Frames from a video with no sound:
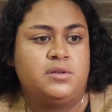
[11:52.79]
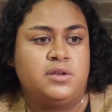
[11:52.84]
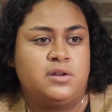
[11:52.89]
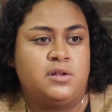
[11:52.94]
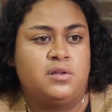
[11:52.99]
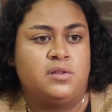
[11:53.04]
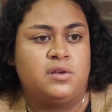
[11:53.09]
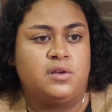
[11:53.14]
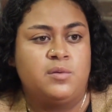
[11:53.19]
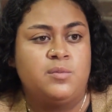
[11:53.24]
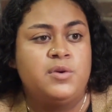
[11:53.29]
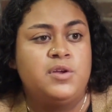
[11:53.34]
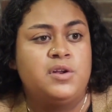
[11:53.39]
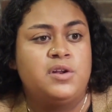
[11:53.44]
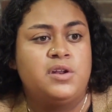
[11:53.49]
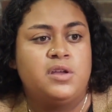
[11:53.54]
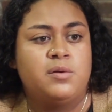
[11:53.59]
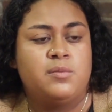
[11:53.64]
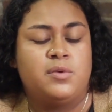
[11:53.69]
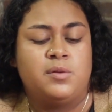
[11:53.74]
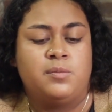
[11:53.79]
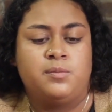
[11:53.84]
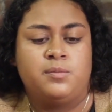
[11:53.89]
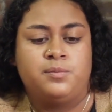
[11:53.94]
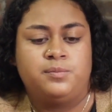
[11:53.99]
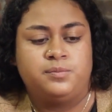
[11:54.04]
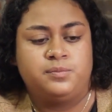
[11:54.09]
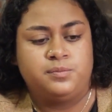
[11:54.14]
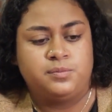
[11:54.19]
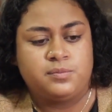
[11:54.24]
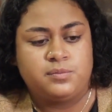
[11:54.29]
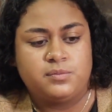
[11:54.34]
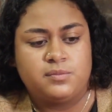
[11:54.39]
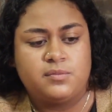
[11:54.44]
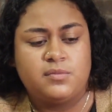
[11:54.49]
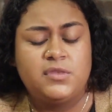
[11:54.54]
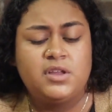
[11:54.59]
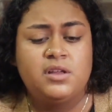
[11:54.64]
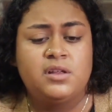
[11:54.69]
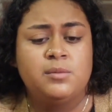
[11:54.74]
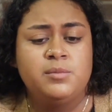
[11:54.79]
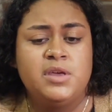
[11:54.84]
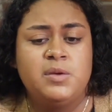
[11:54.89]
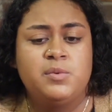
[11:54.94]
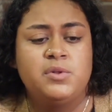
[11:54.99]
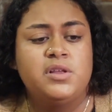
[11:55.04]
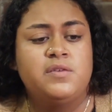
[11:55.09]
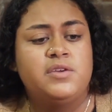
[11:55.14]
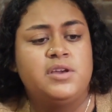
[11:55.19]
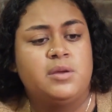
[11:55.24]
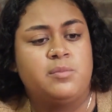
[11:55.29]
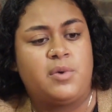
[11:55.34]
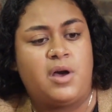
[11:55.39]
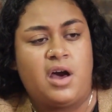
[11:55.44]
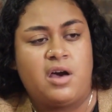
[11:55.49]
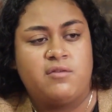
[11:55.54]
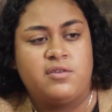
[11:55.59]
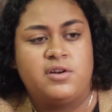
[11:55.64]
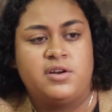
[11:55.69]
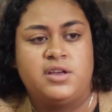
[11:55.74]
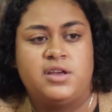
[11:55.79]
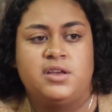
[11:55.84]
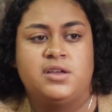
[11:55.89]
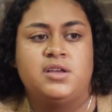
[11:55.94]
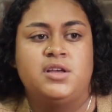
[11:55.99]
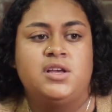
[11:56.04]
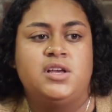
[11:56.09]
the community and people living in poverty.